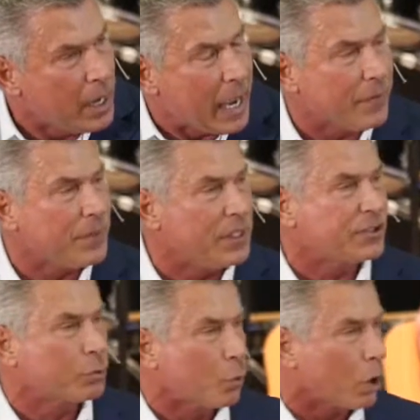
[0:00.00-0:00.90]
And
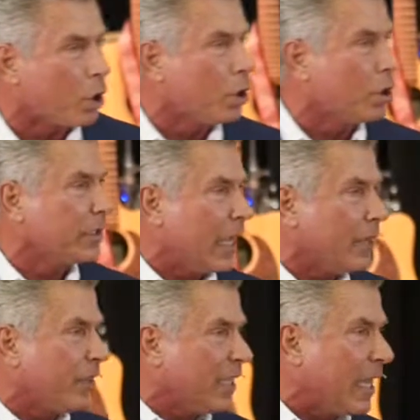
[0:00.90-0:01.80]
this world
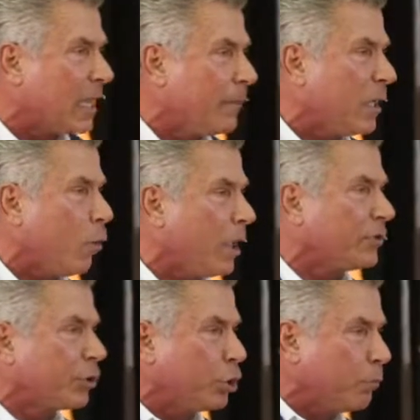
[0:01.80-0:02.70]
and the enemy
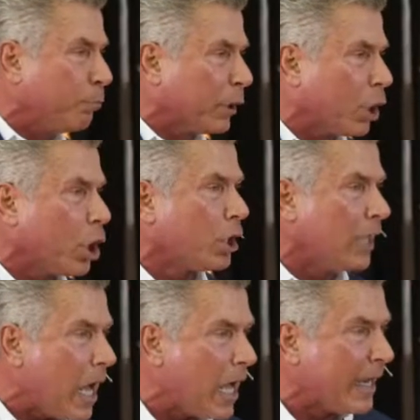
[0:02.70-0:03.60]
wants to blur
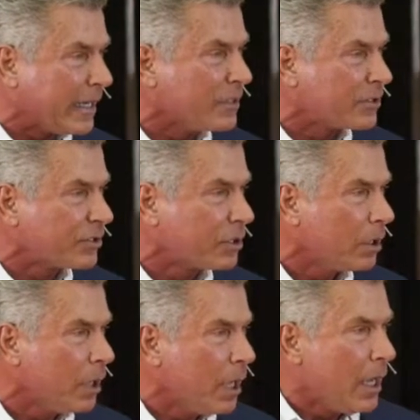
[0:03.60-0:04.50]
lines.
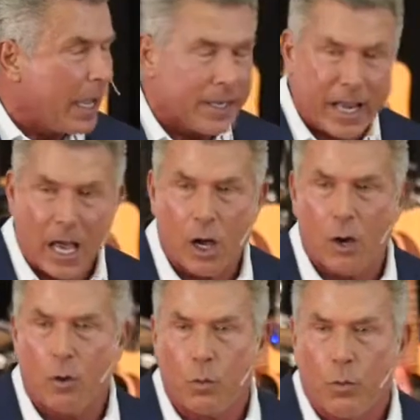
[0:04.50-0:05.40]
And
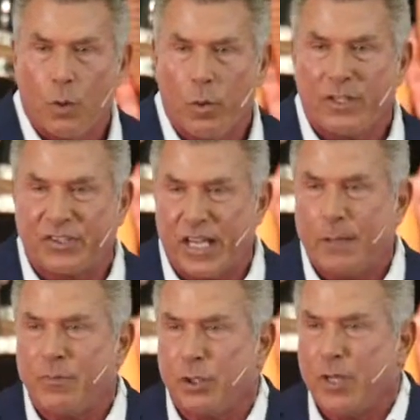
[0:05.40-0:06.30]
now we
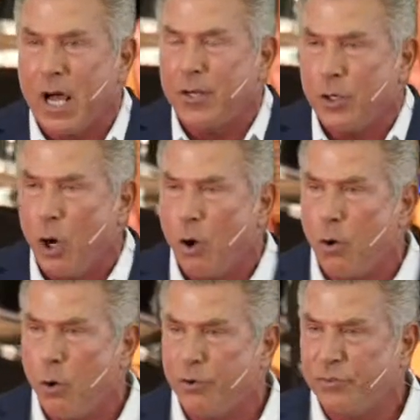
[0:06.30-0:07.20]
seem to not know
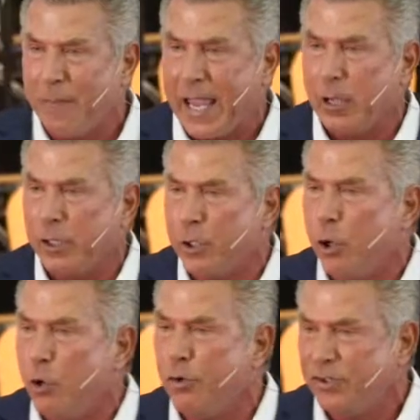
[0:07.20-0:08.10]
who's male and
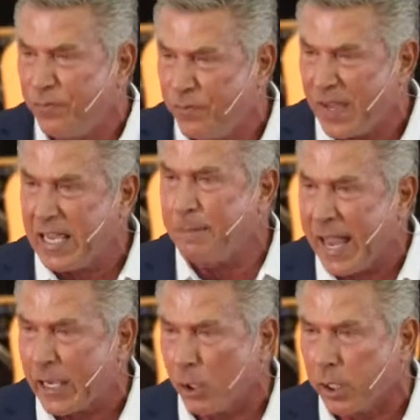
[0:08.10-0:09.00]
who's
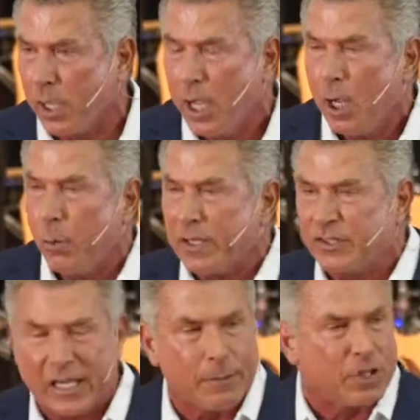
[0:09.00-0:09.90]
female. We
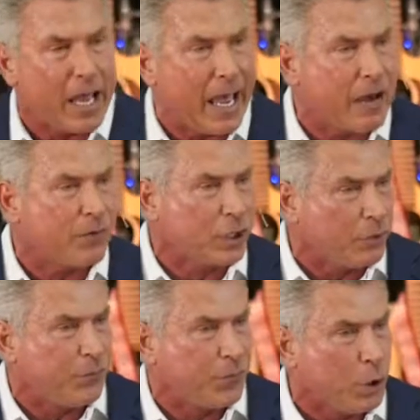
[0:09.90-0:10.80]
seem to have
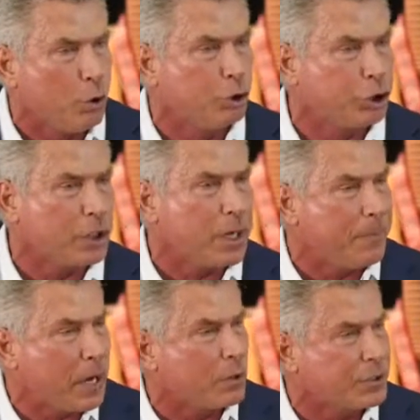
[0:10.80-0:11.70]
confusion
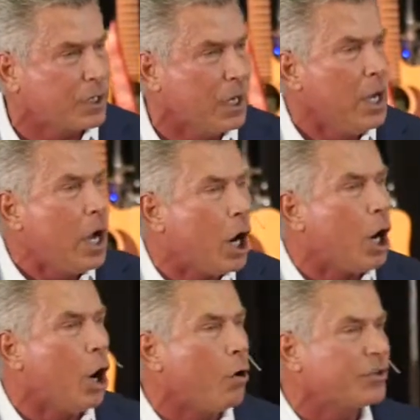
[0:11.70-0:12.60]
about a, uh, a
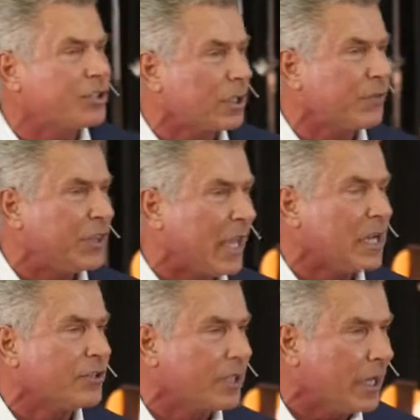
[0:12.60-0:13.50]
host of
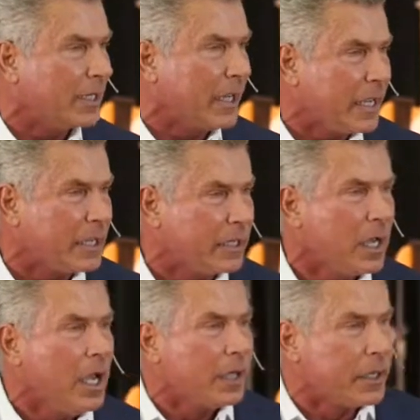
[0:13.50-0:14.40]
things. Again,
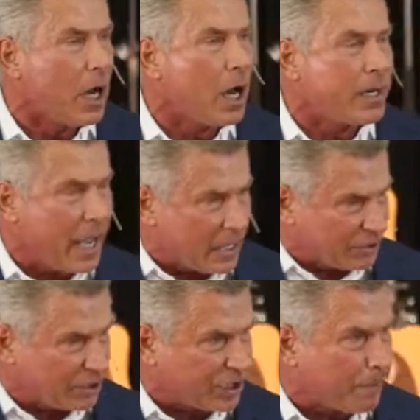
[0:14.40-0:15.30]
God has
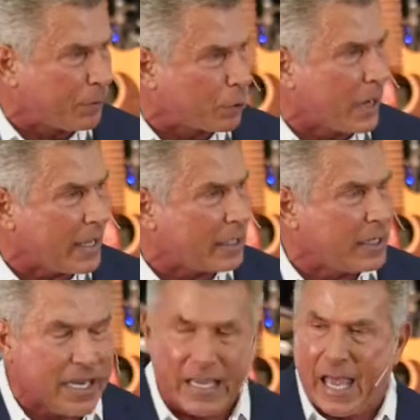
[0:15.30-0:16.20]

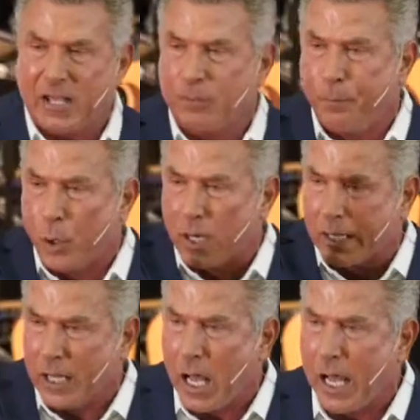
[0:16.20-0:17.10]
separated, He has put a
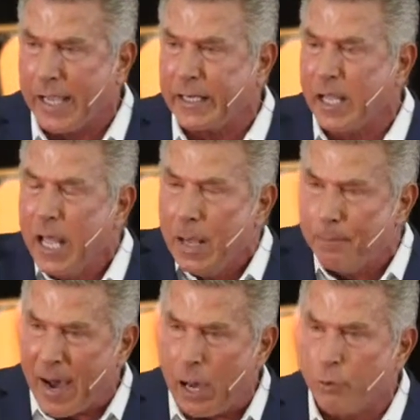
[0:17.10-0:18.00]
line,
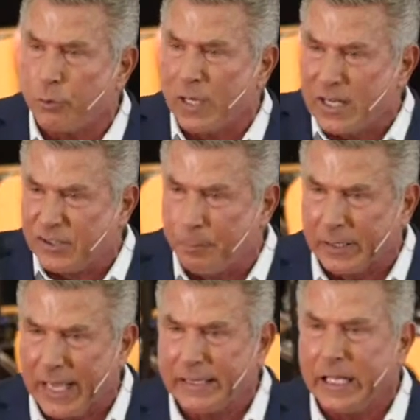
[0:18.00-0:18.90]
boundaries,
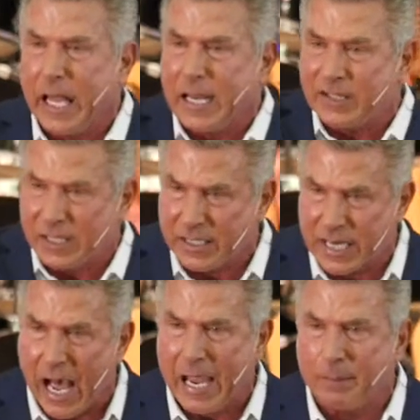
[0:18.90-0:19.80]
bloodlines, and
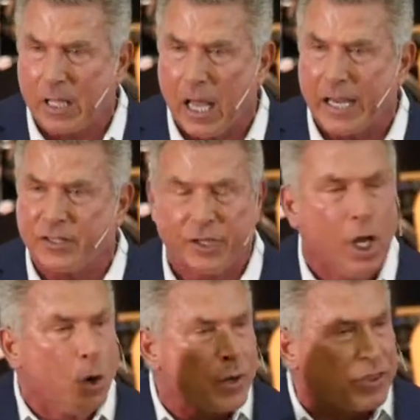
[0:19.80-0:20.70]
timelines
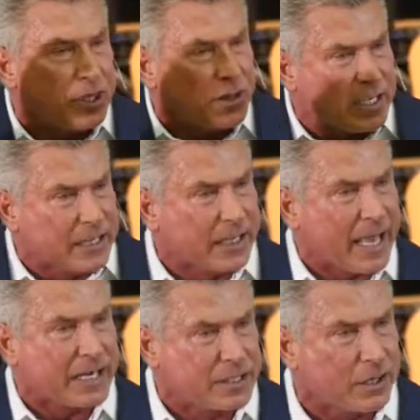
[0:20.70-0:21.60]
within the
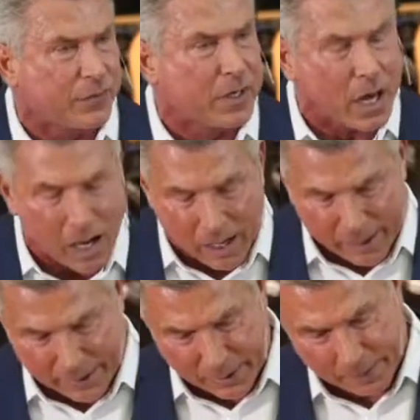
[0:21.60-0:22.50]
elect of
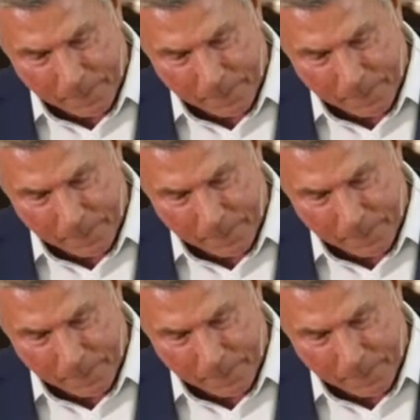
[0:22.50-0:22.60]
God.